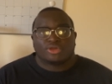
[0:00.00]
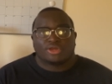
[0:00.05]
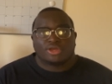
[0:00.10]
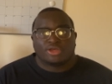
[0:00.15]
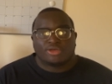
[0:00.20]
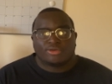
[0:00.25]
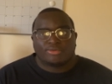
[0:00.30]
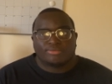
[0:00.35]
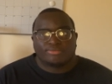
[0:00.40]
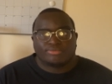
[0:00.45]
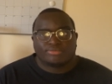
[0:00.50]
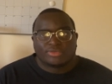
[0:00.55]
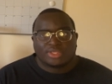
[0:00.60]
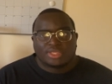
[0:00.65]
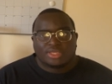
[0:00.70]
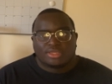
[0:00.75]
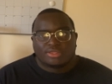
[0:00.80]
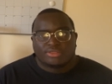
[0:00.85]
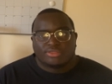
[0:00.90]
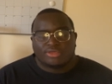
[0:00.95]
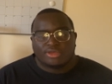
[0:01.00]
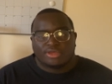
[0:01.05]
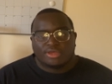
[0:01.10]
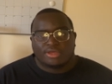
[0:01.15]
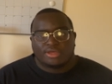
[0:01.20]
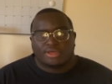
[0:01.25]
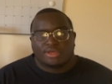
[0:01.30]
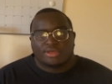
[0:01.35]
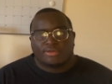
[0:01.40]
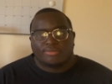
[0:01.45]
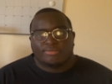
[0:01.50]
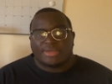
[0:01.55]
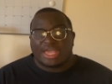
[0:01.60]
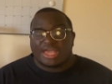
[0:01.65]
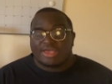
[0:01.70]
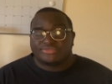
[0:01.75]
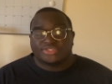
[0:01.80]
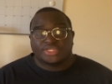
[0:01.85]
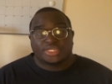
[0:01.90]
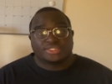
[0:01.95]
um, the
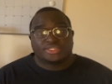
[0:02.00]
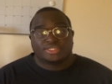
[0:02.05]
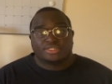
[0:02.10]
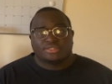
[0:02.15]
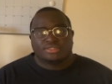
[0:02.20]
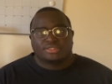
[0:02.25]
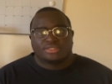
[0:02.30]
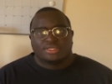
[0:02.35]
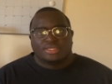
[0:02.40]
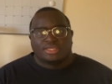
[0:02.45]
math section.